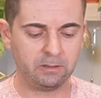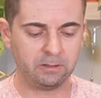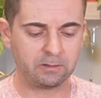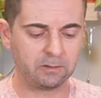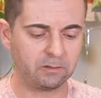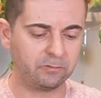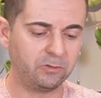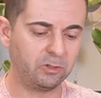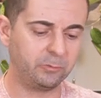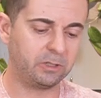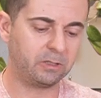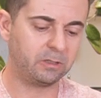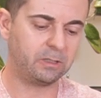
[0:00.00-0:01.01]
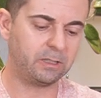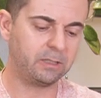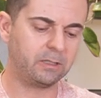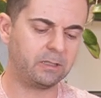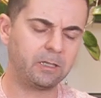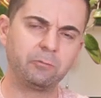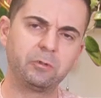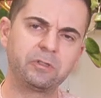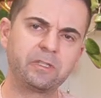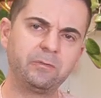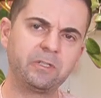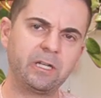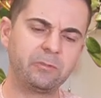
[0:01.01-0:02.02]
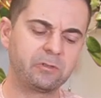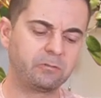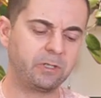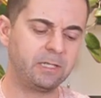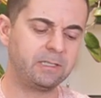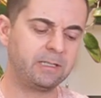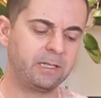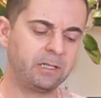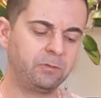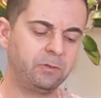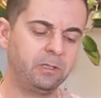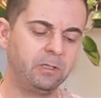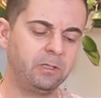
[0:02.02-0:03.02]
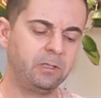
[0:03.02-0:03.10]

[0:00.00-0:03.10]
start filming. I will sometimes write down